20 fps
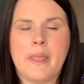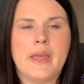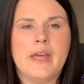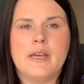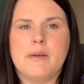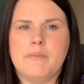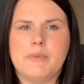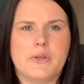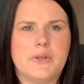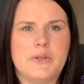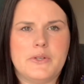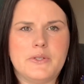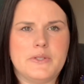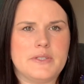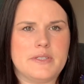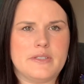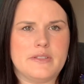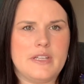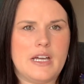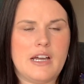
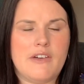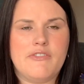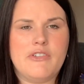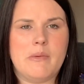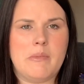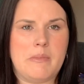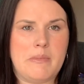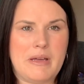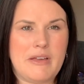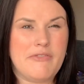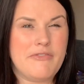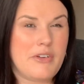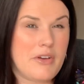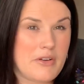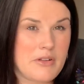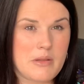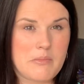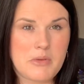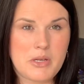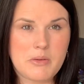because I film on my phone
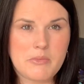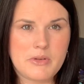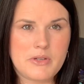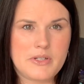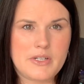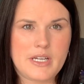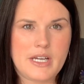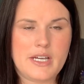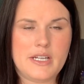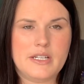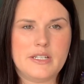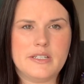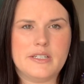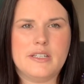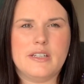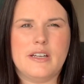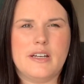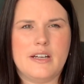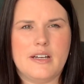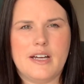at the moment,
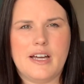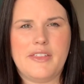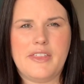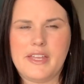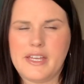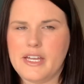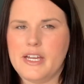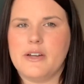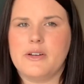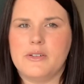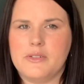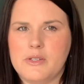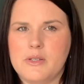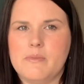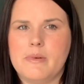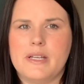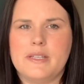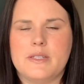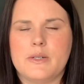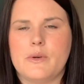and I think I could do
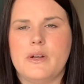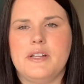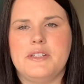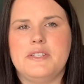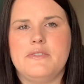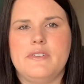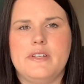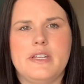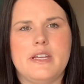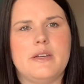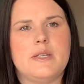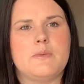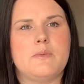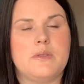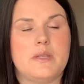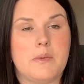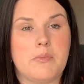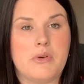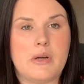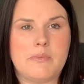better quality videos
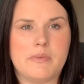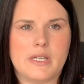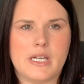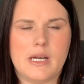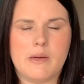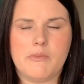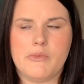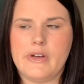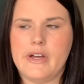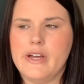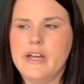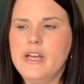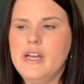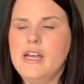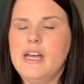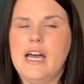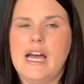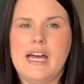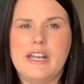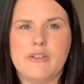with a proper camera.
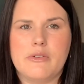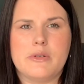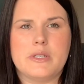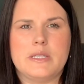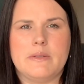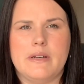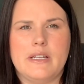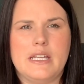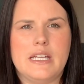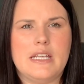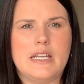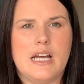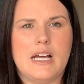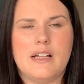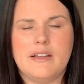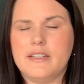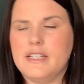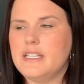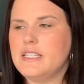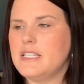And also I'll need to